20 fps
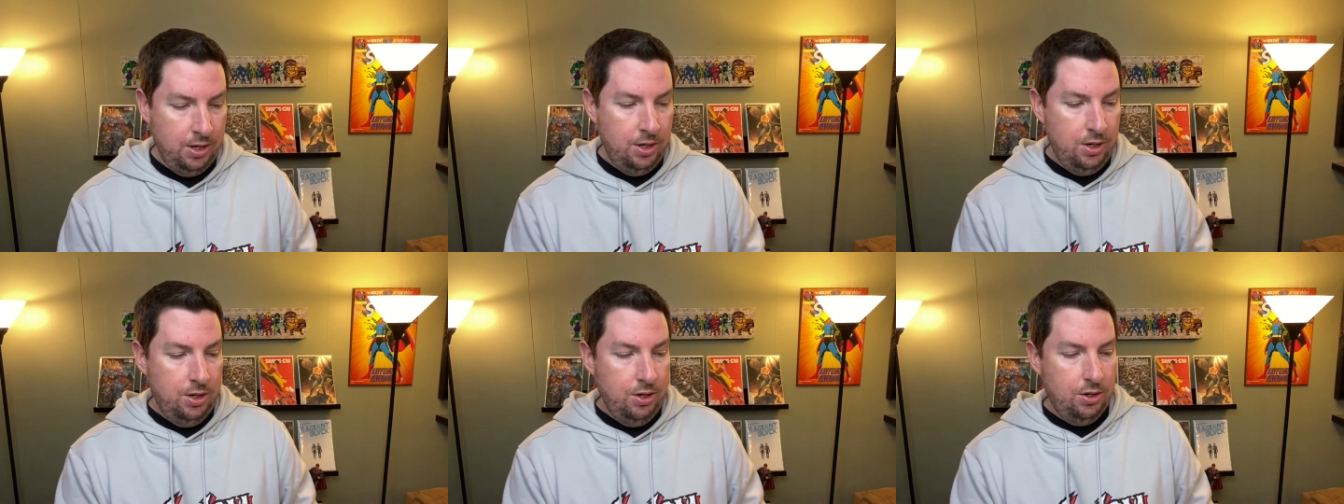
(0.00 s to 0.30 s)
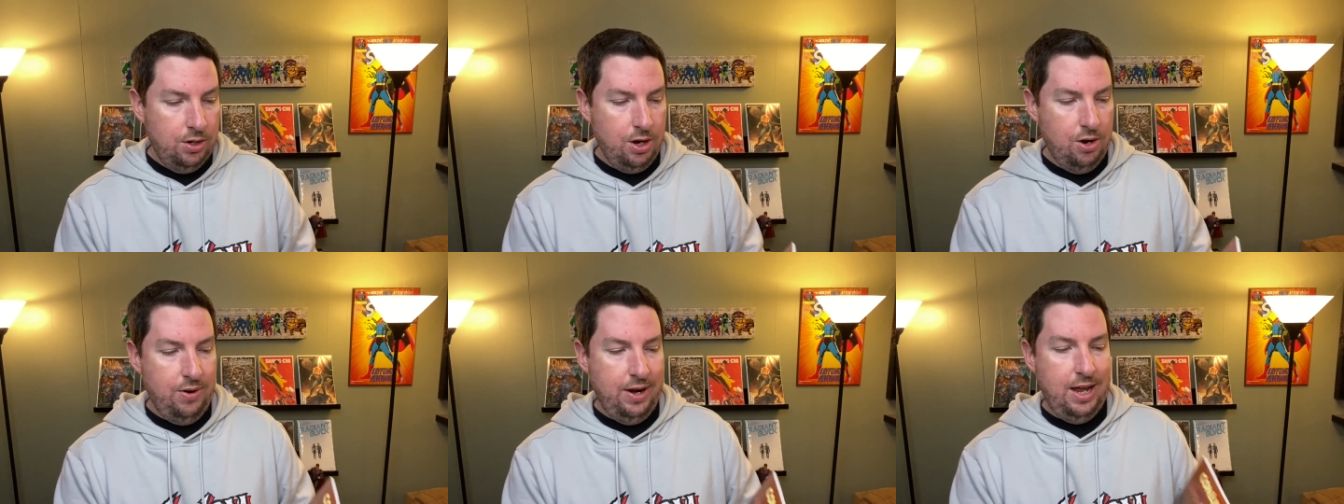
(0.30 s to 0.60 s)

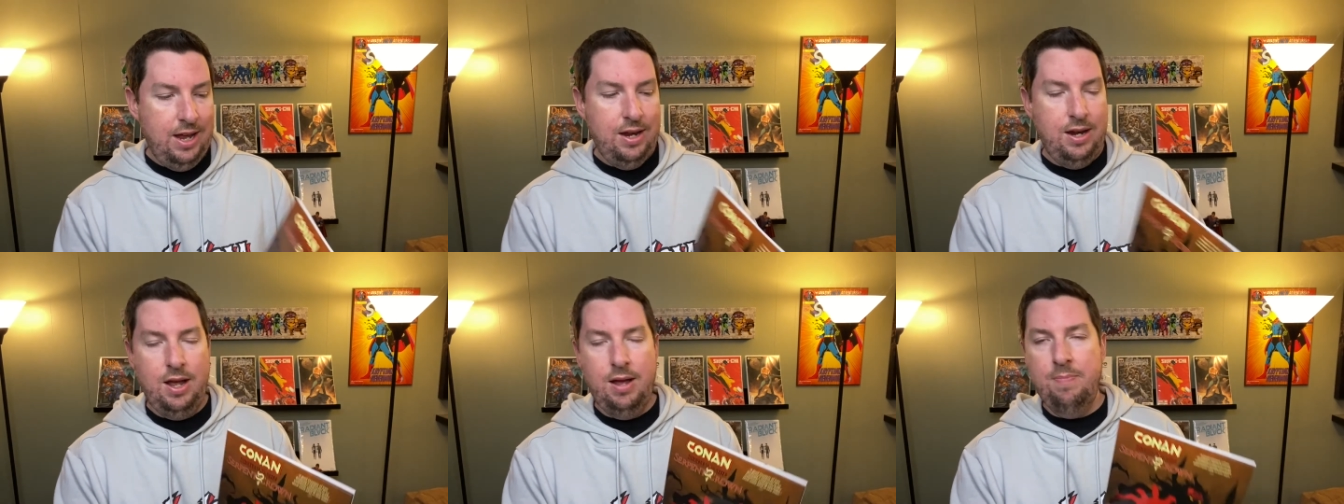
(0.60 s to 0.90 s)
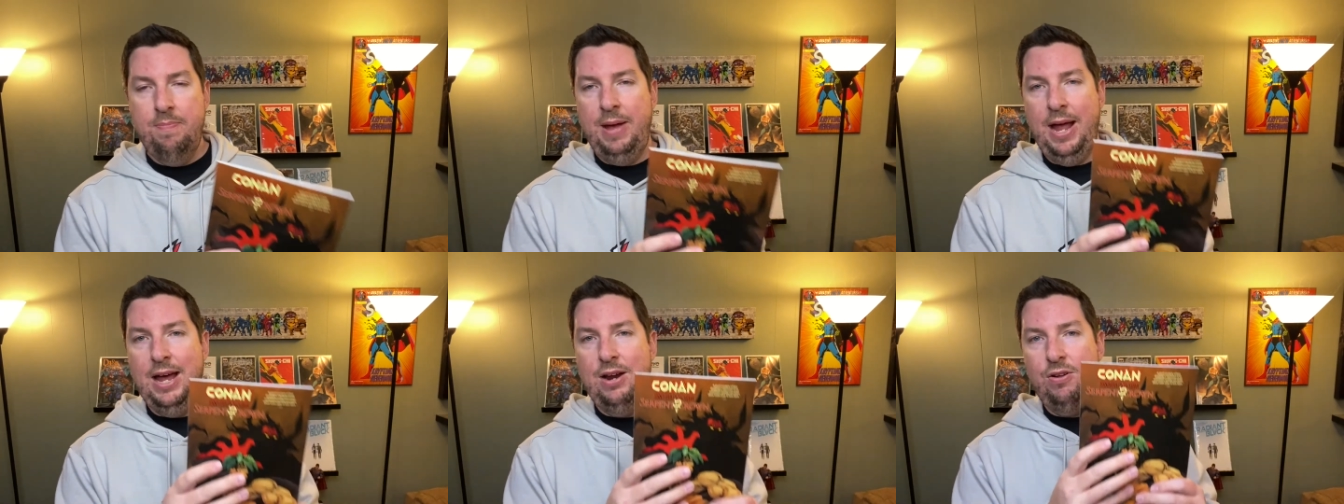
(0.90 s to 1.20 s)
Conan
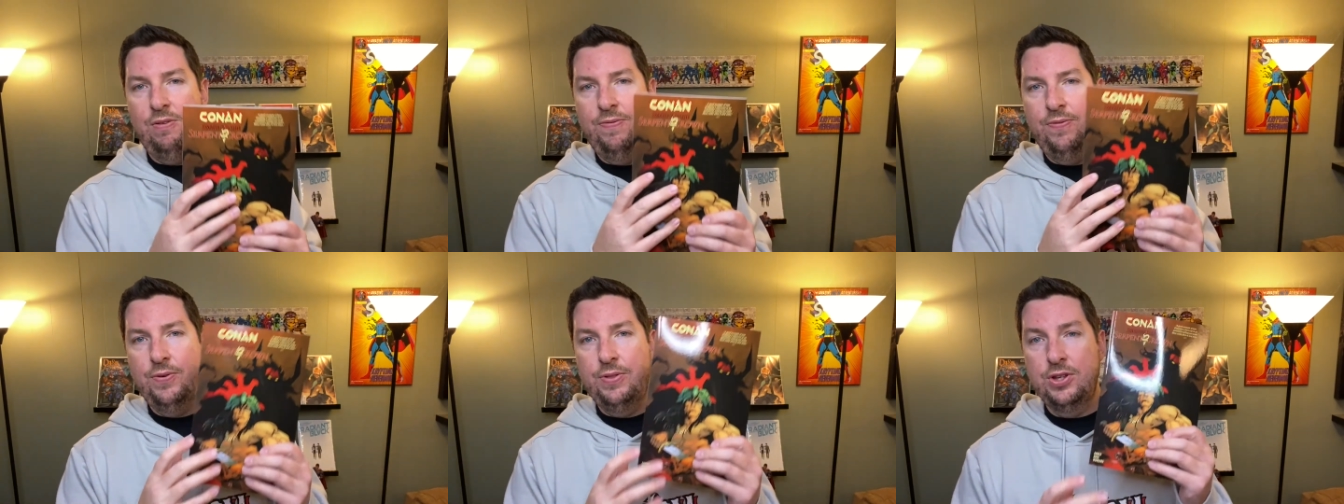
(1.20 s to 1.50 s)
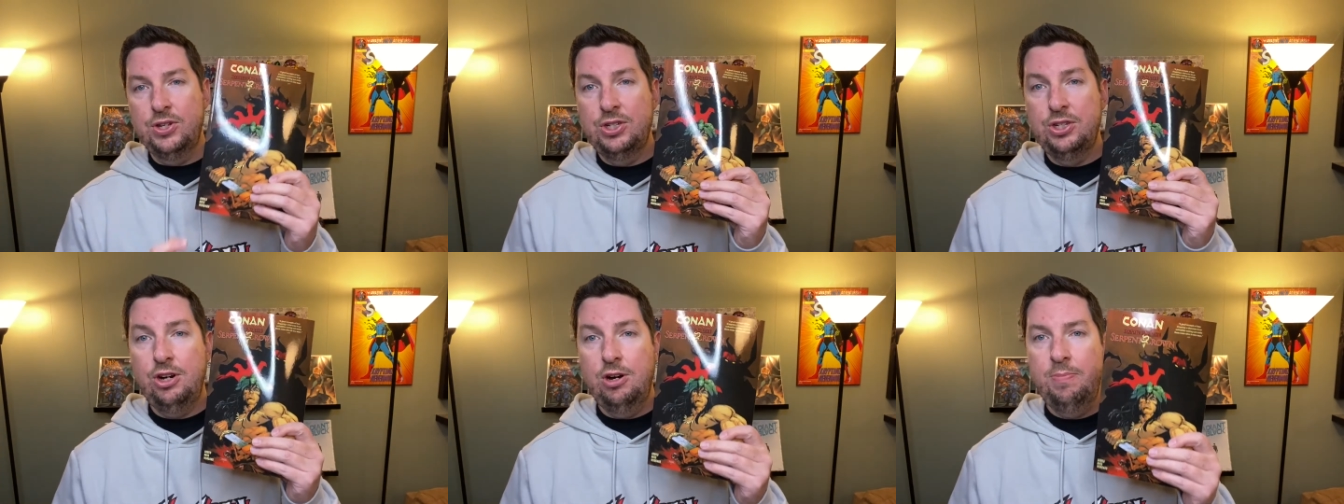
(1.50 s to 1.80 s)
Battle for the
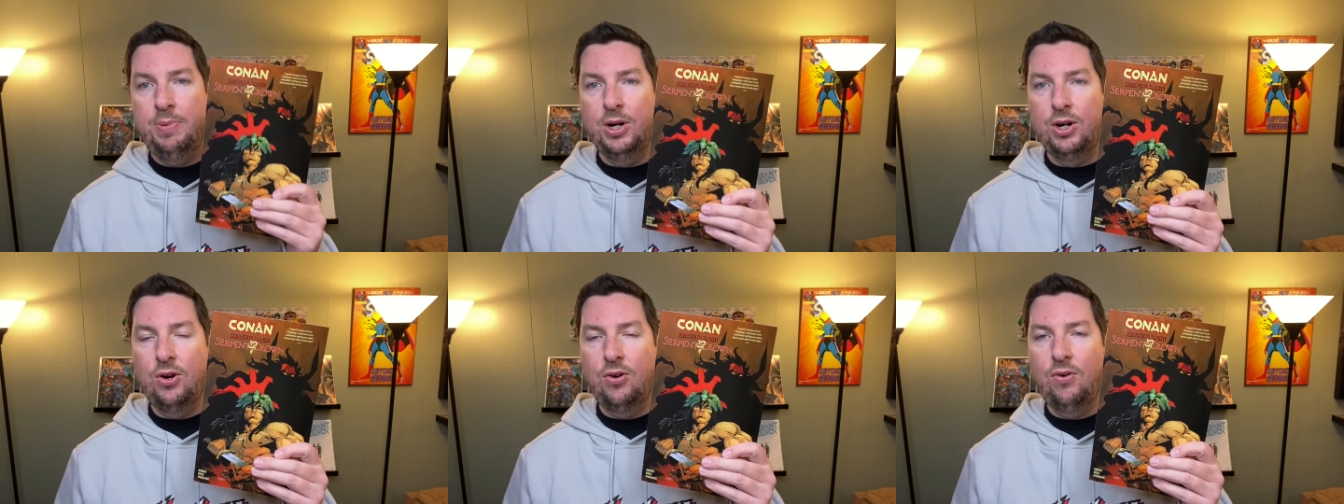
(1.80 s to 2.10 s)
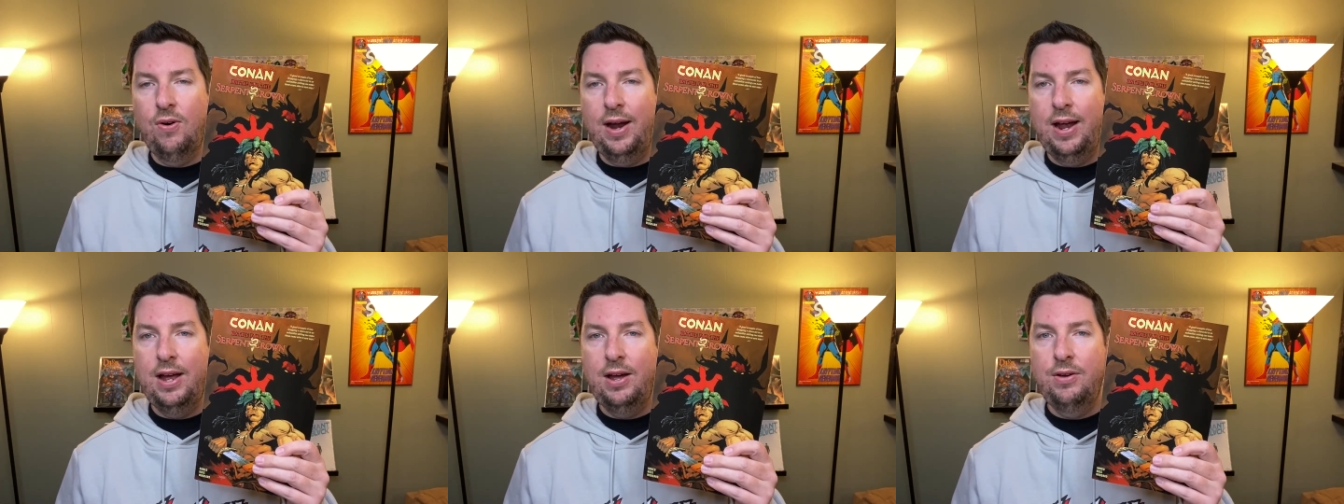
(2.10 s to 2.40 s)
Serpent
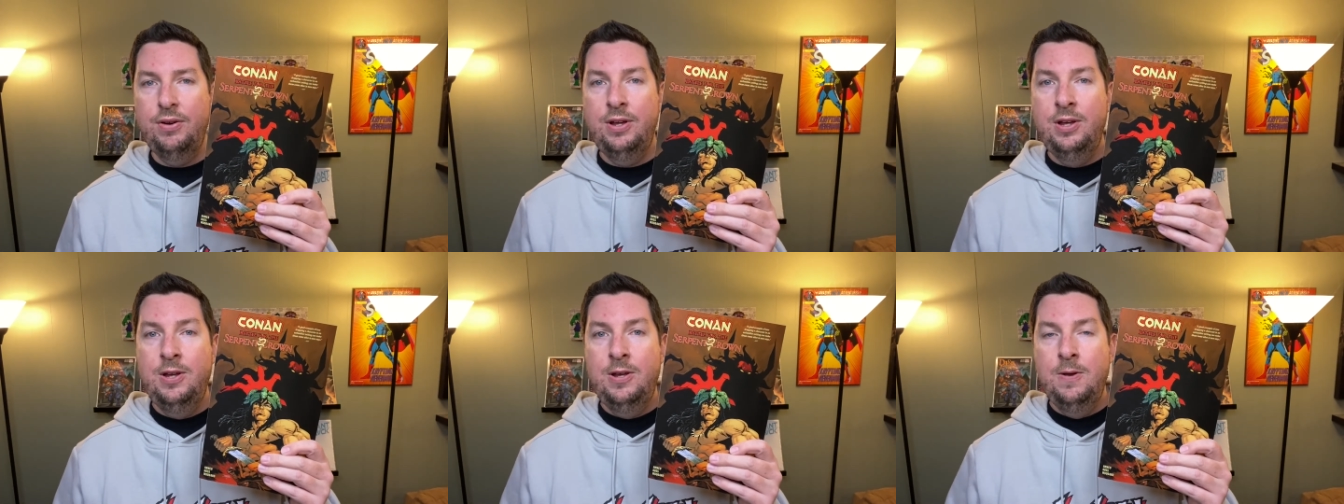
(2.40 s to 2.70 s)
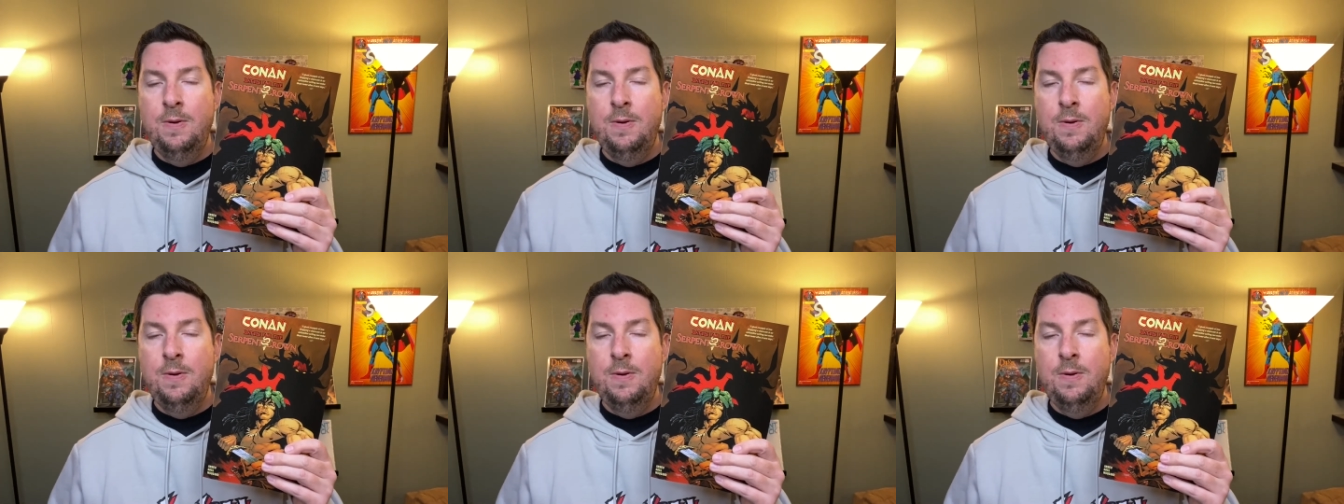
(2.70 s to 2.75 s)
Crown.